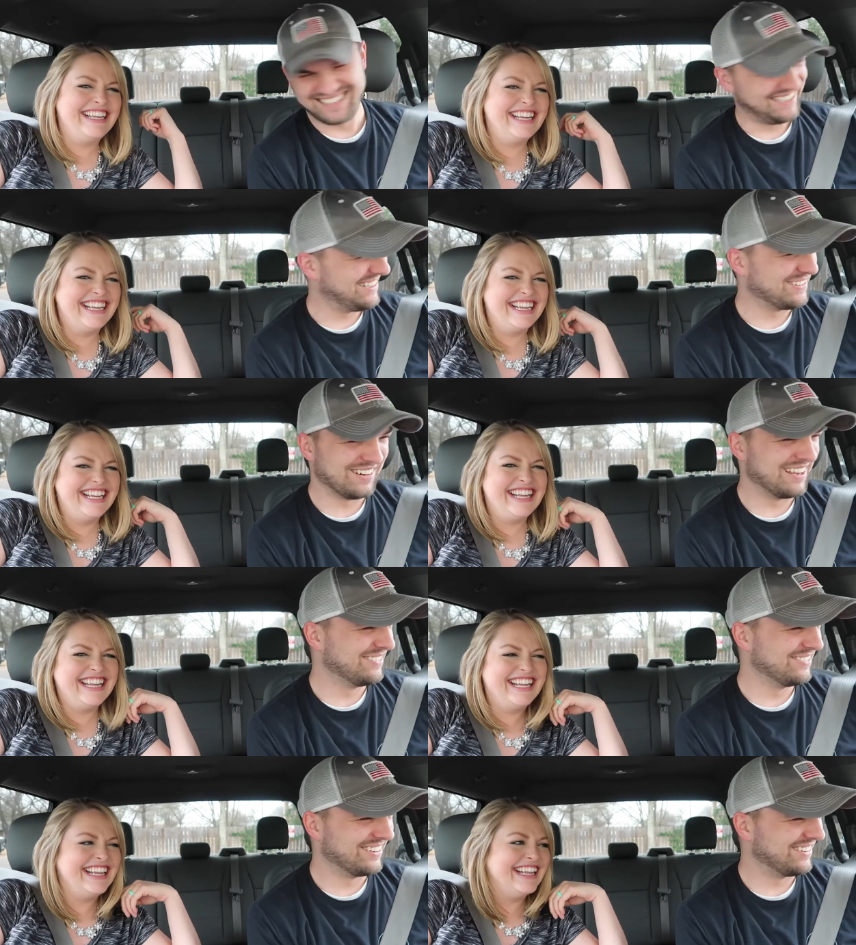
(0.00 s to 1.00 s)
Speaker 1: you're right.
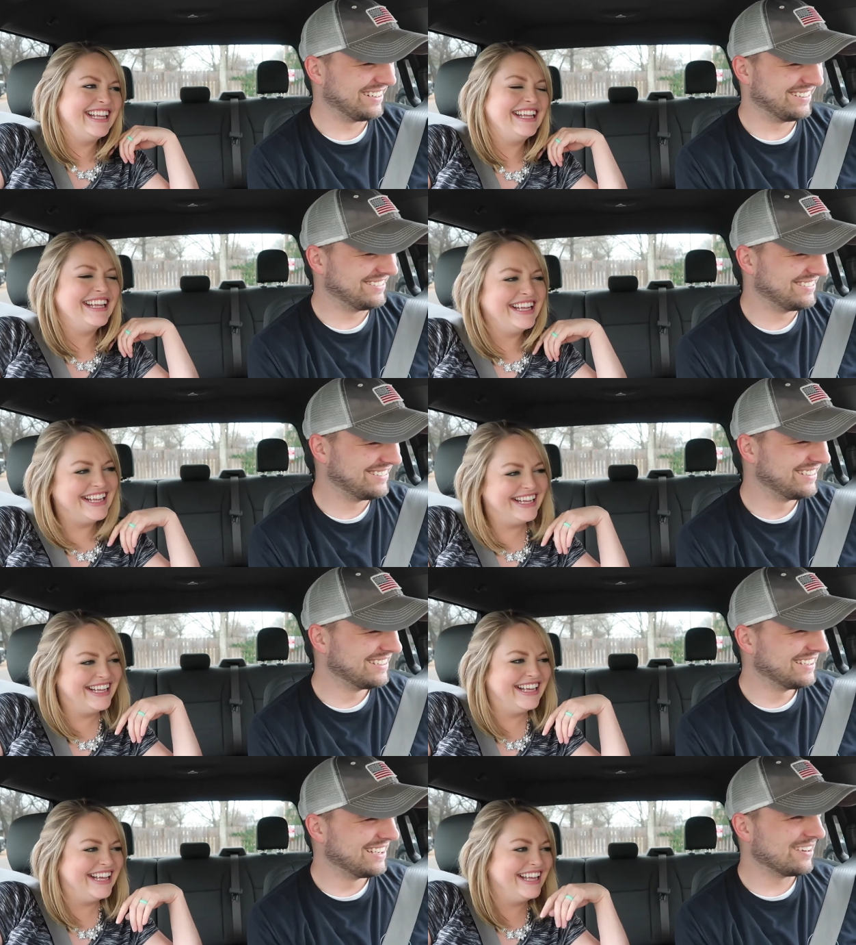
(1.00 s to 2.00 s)
What do I do?
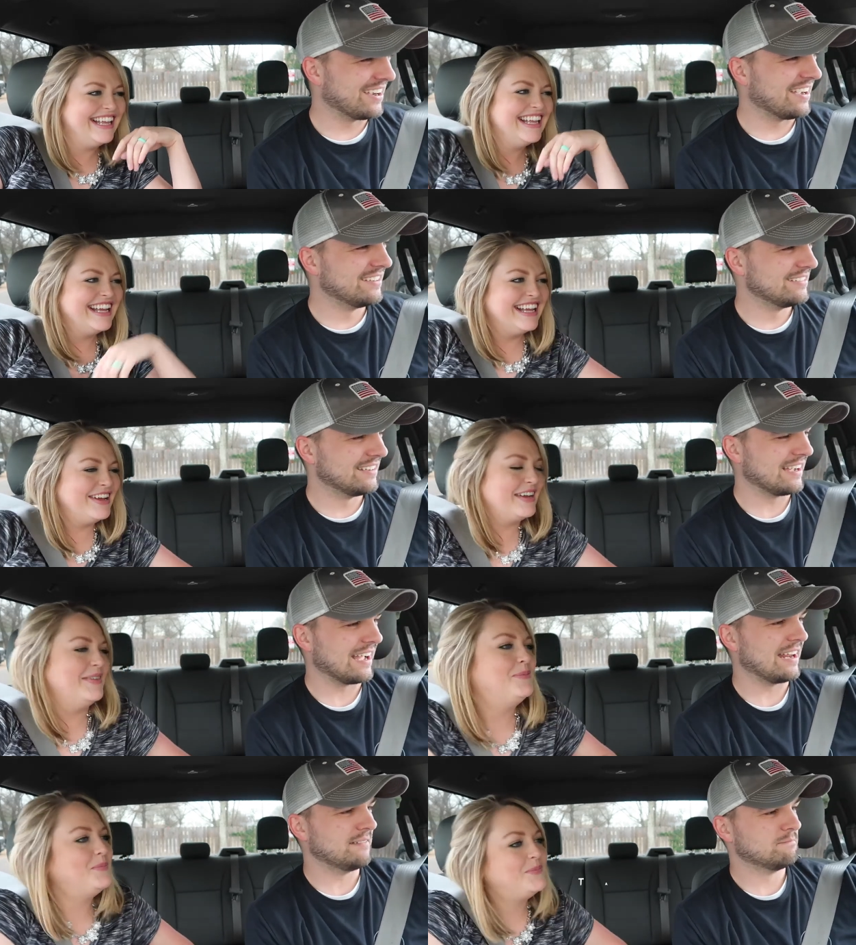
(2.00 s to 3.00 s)
Okay, I
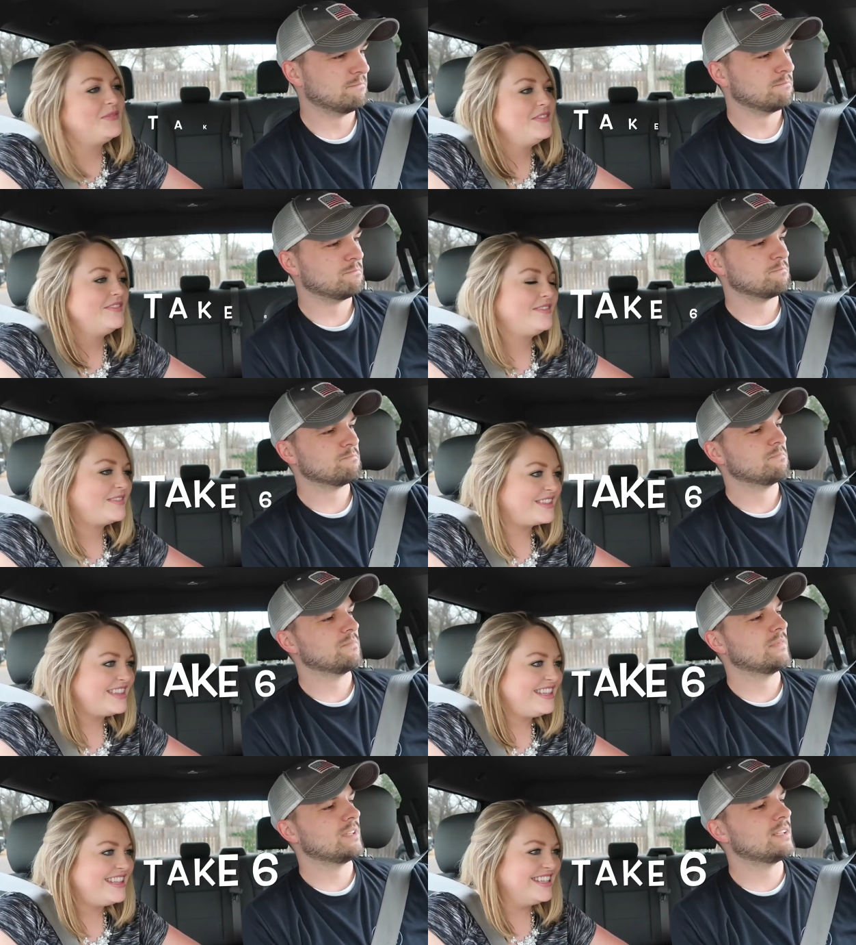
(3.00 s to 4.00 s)
got it.
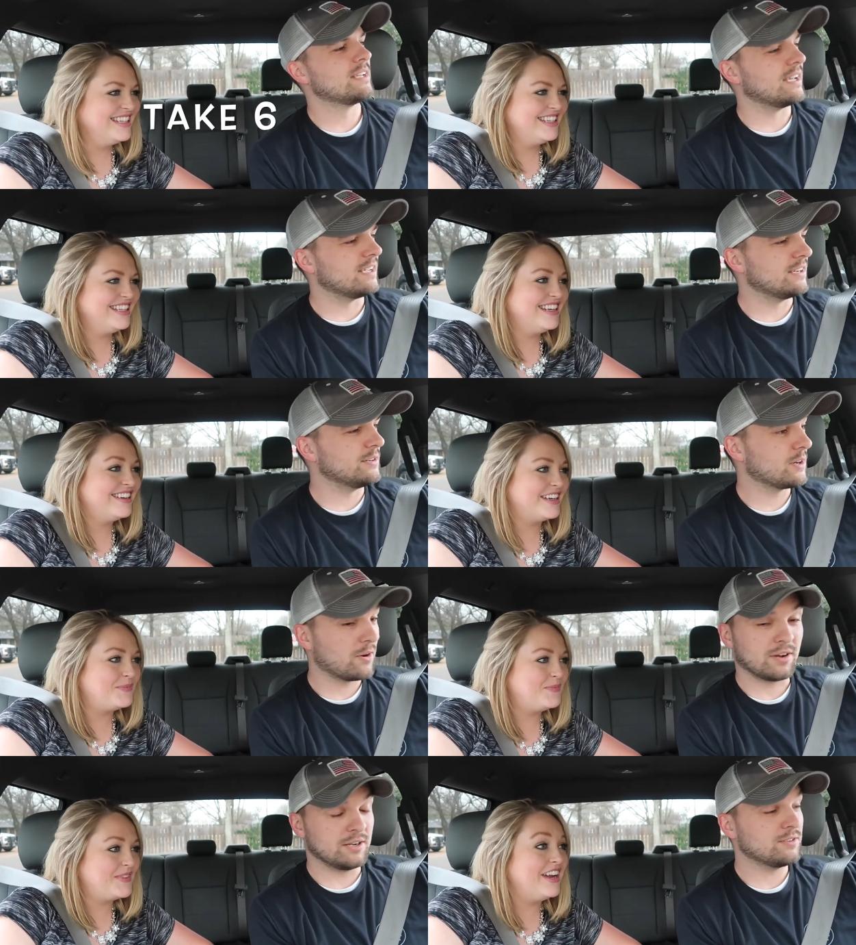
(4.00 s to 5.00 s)
Okay, you
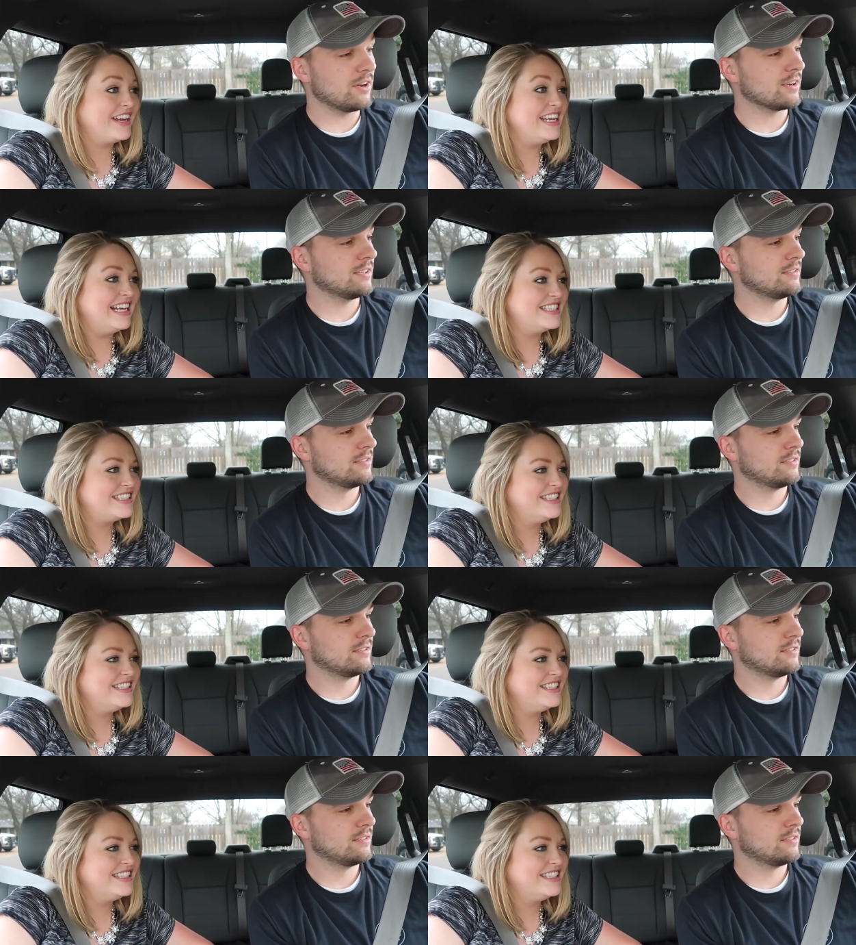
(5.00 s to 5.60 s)
go. You talking?